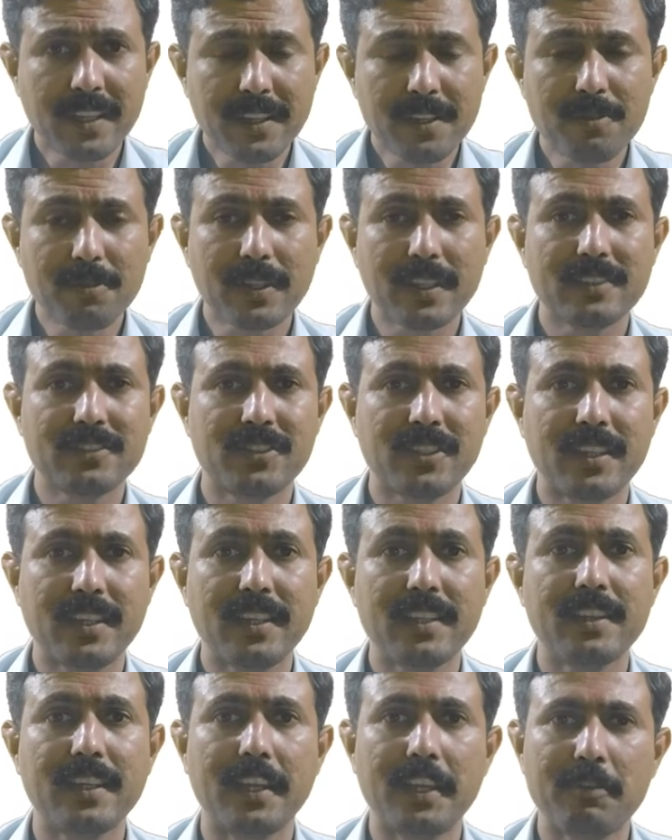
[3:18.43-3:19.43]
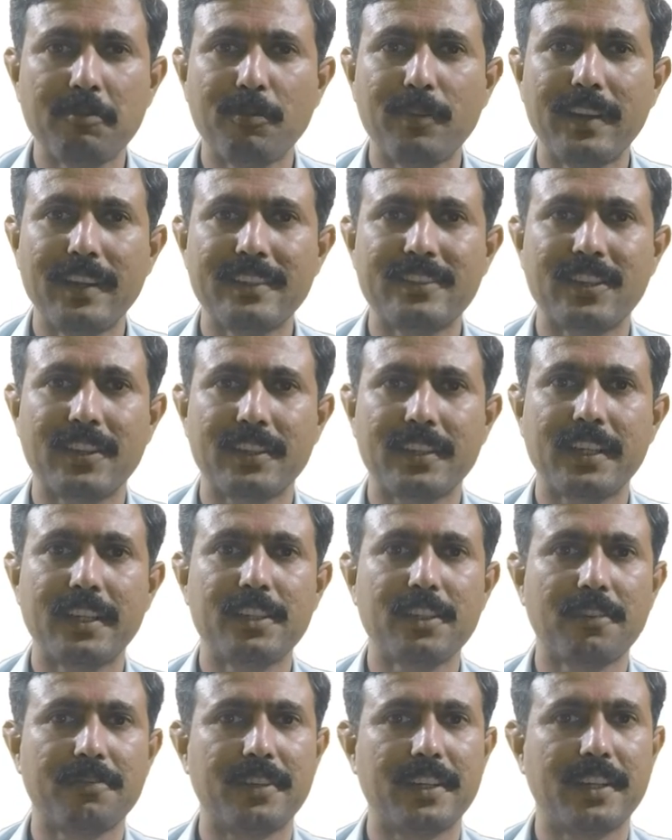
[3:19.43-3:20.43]
you can see the equivalent circuit
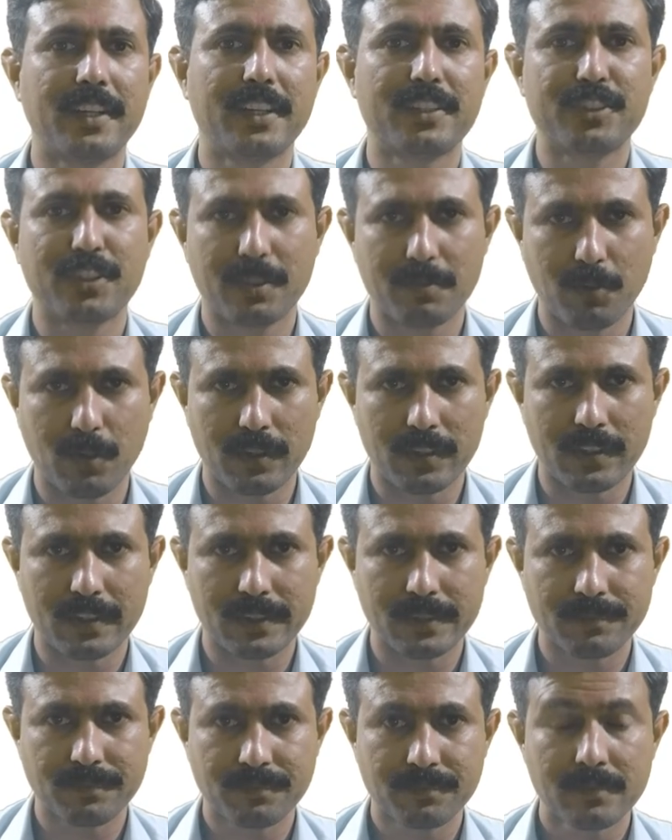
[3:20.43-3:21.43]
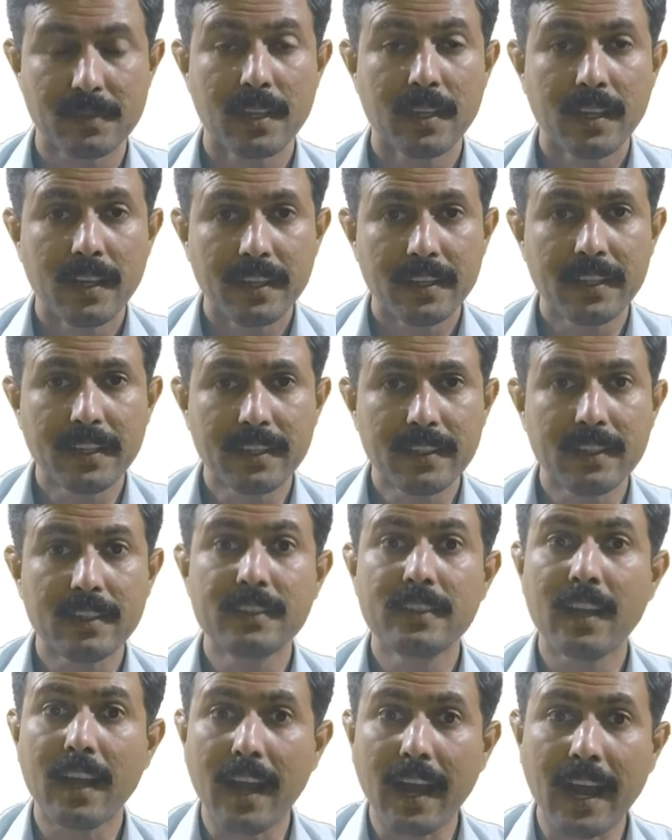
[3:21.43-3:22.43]
of induction motor. Here
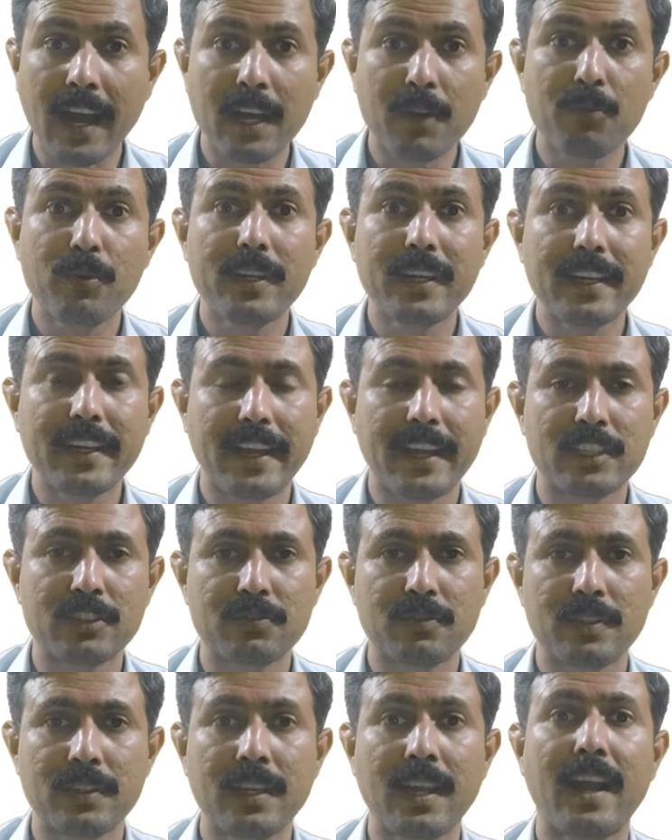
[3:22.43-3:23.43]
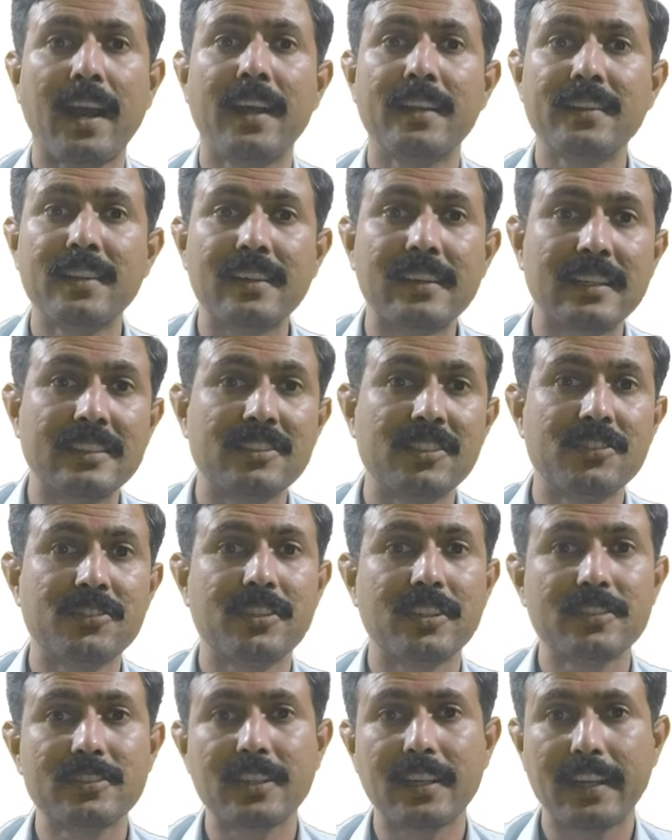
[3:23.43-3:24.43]
the R one and X one are the
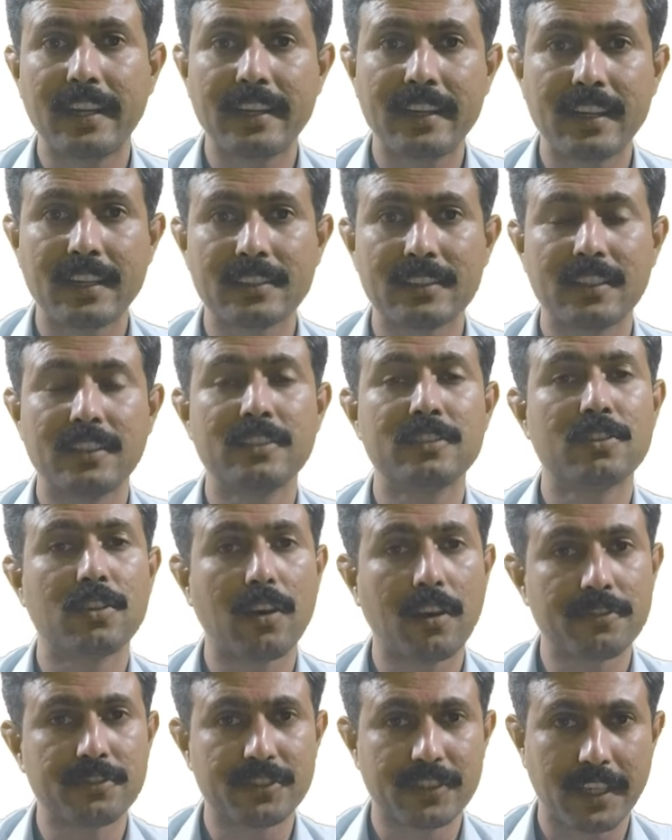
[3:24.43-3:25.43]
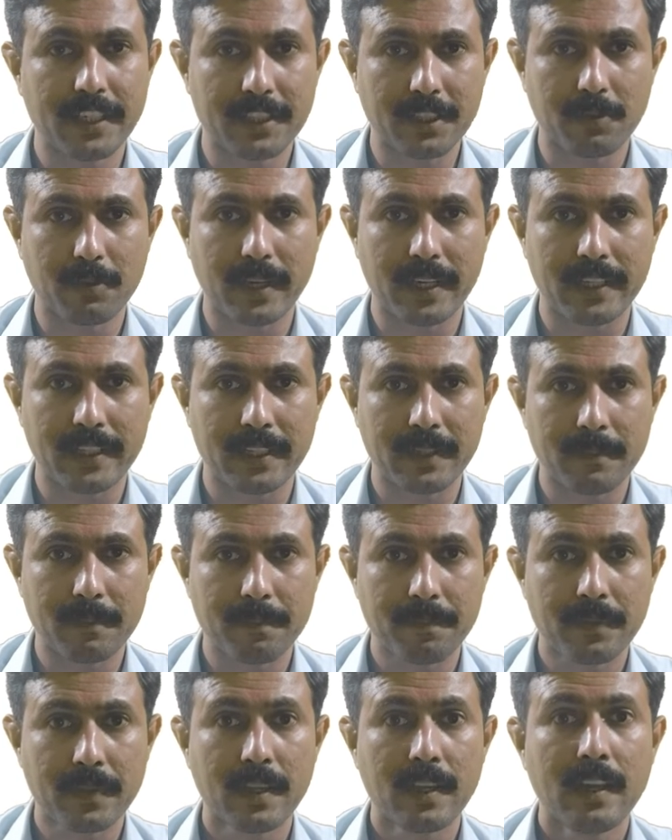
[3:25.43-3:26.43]
resistance and inductance of stator winding,
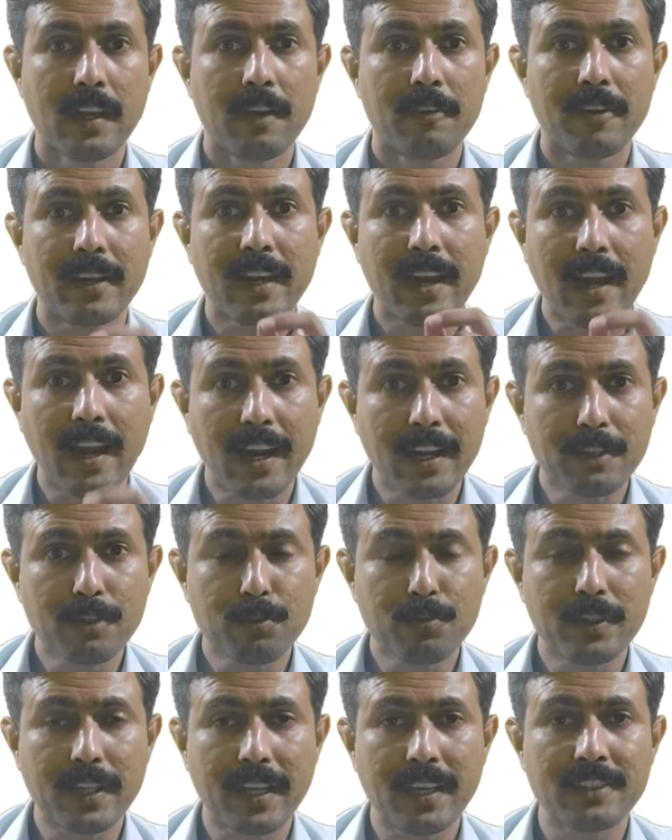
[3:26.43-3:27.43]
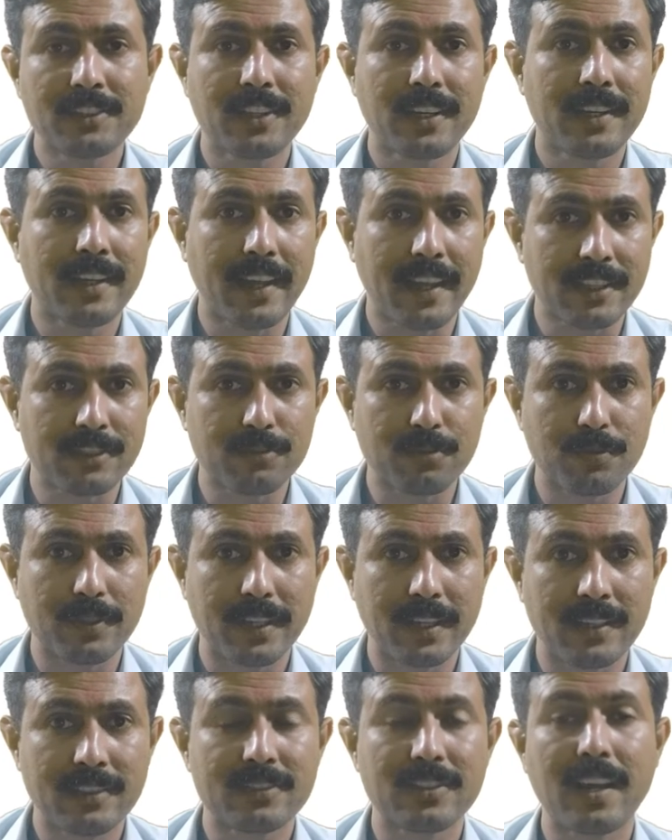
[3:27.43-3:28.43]
where R two dash and X two
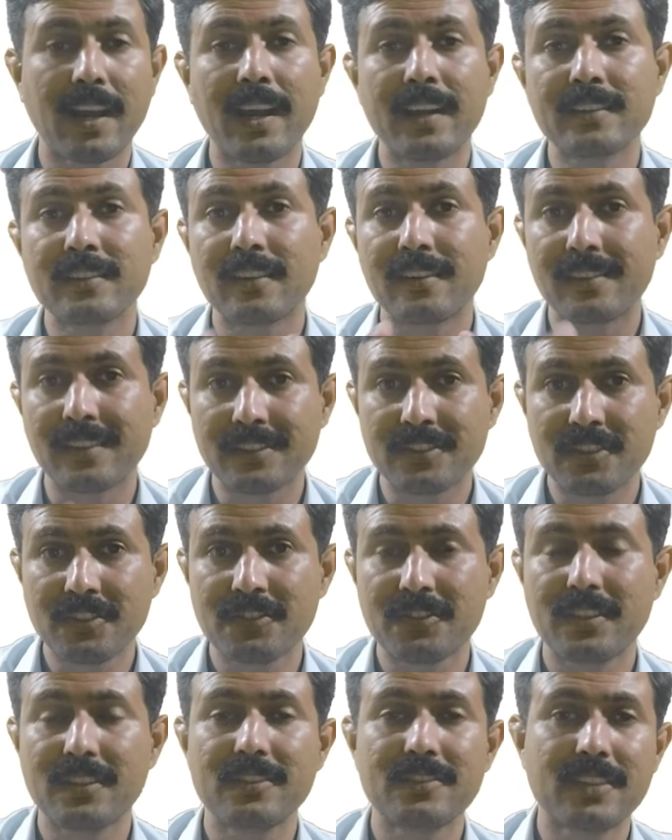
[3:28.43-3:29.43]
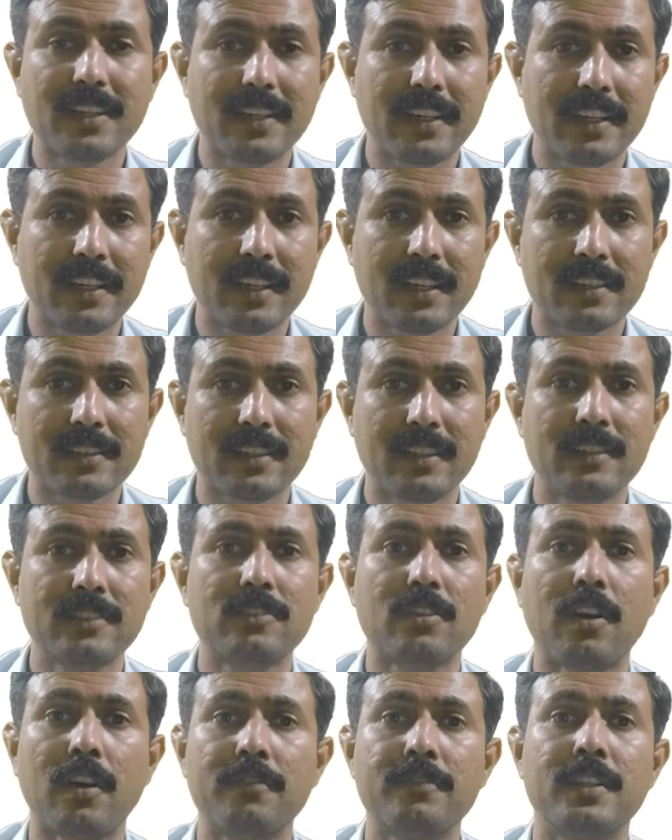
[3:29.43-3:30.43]
dash are the resistance and inductance
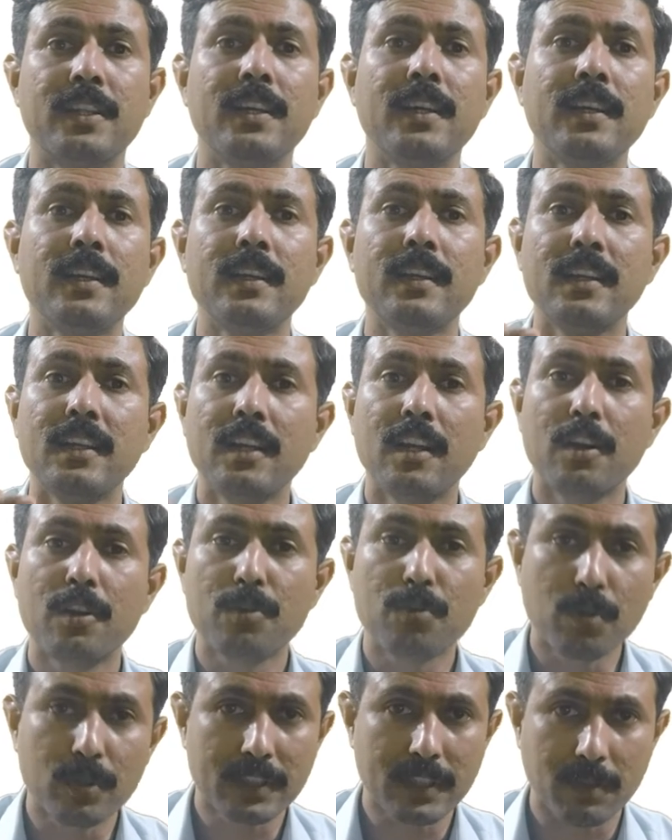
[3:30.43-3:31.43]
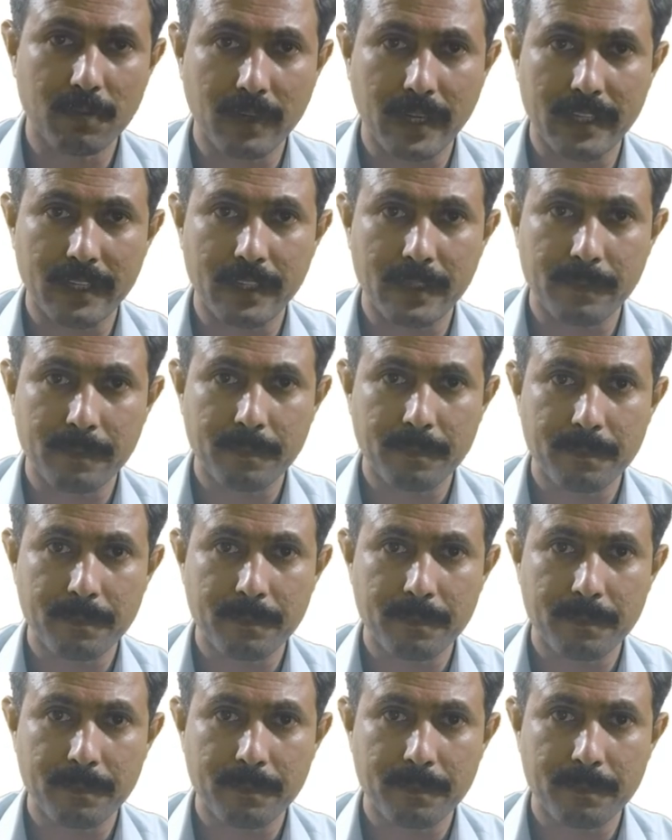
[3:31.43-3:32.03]
of the rotor winding.